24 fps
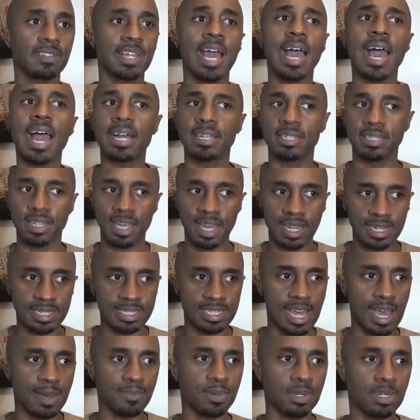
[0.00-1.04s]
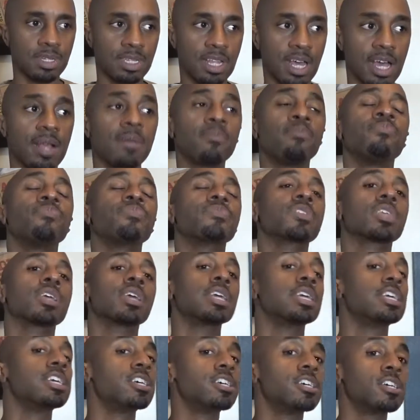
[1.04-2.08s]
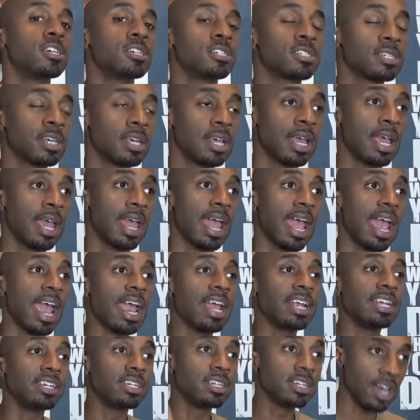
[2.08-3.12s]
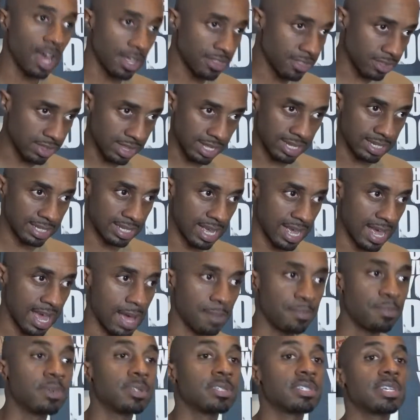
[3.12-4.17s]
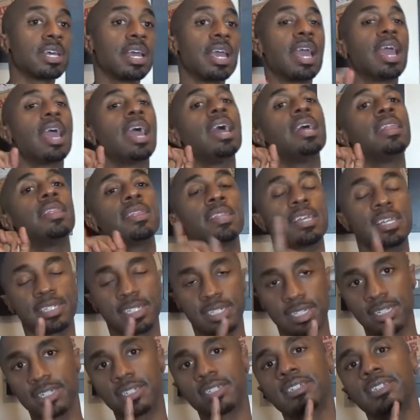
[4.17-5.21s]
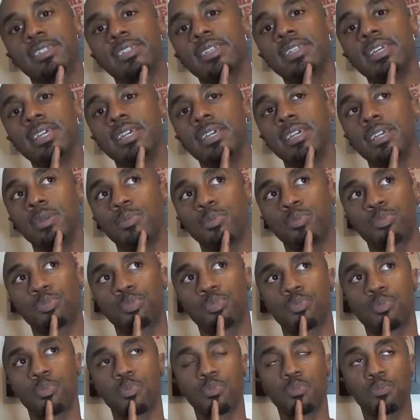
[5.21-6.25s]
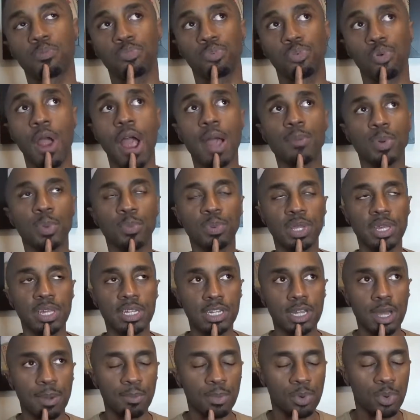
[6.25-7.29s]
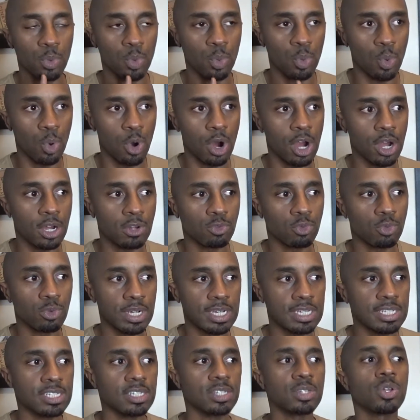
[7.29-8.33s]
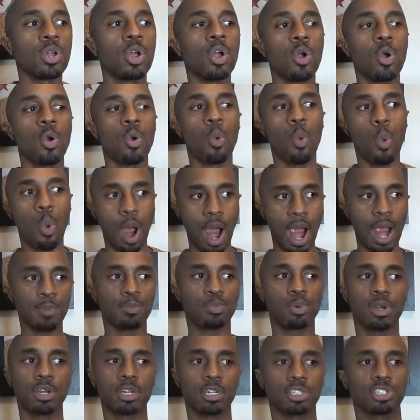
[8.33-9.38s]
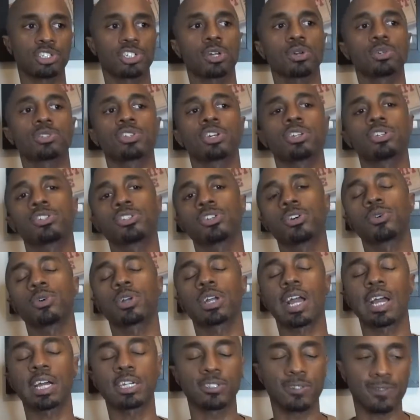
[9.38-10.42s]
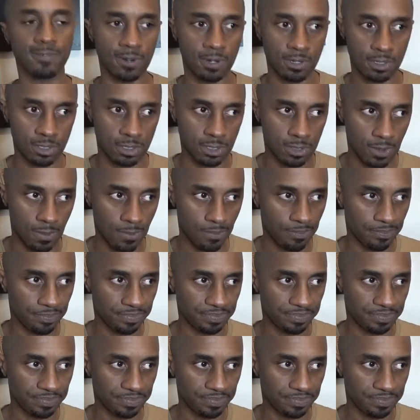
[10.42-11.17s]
That has happened a lot. Here's another thing that happens, and this is the probably number one reason why bringer shows are so controversial.